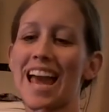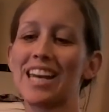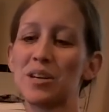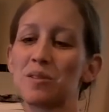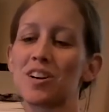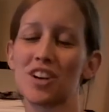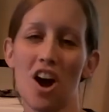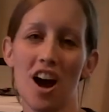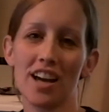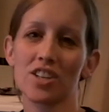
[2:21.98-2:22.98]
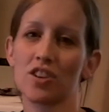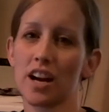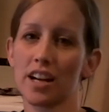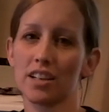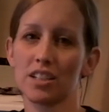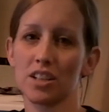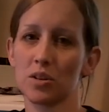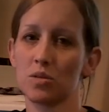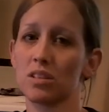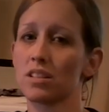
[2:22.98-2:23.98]
And you are not trying
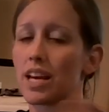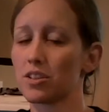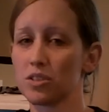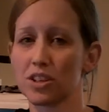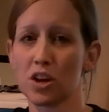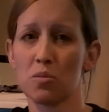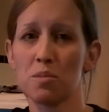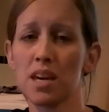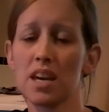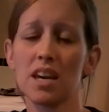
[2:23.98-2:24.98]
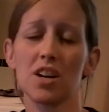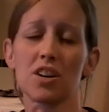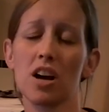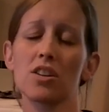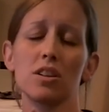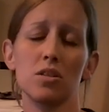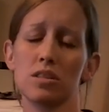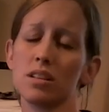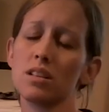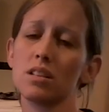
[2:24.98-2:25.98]
to schedule an OP. You're not.
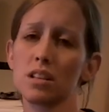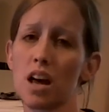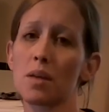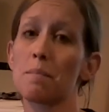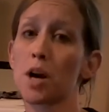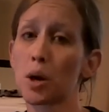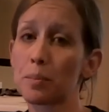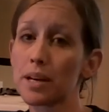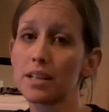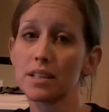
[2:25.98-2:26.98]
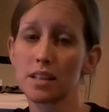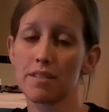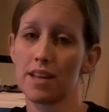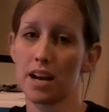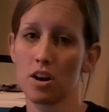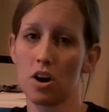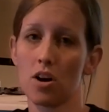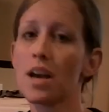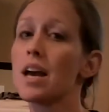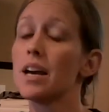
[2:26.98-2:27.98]
This is not the purpose of that
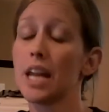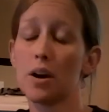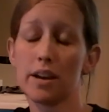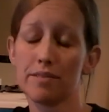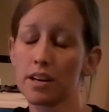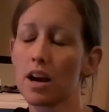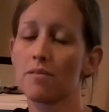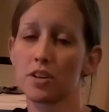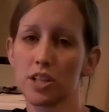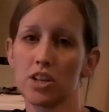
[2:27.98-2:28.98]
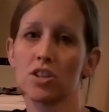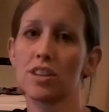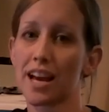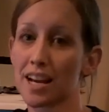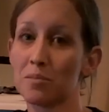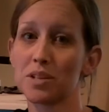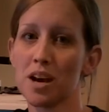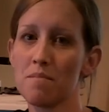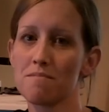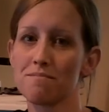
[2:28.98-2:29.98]
call. Now, if in conversation that comes
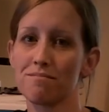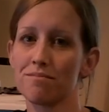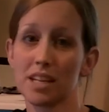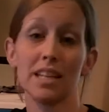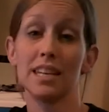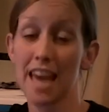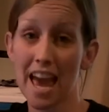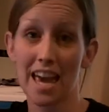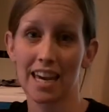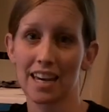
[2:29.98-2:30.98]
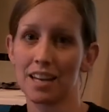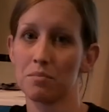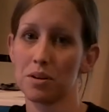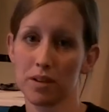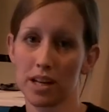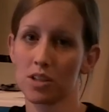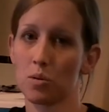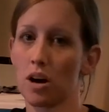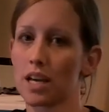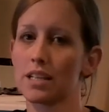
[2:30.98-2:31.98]
up, then yay, and be ready to
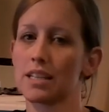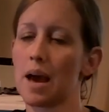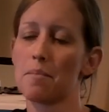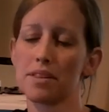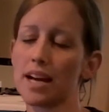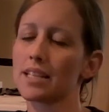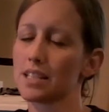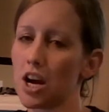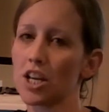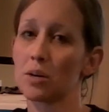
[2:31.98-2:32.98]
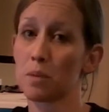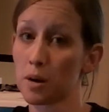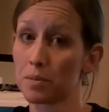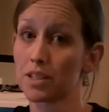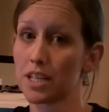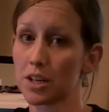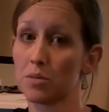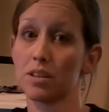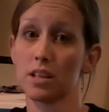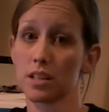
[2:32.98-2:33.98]
walk into that. But that's not your purpose here
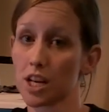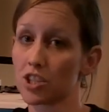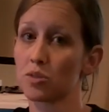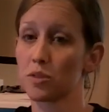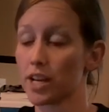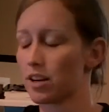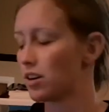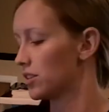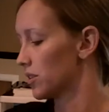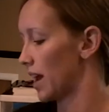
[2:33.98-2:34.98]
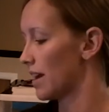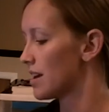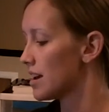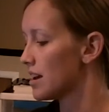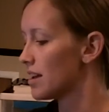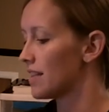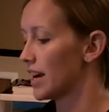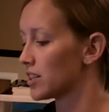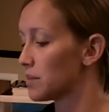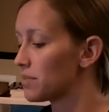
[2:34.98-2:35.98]
with these customer care calls, okay?
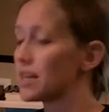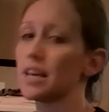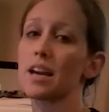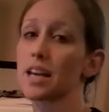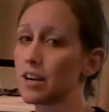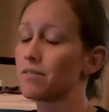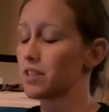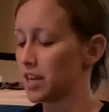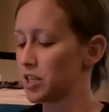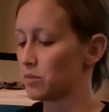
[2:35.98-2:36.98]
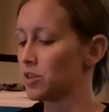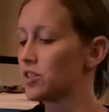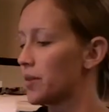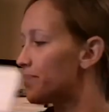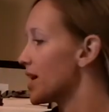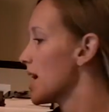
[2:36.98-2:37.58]
They are simply caring for the customer. So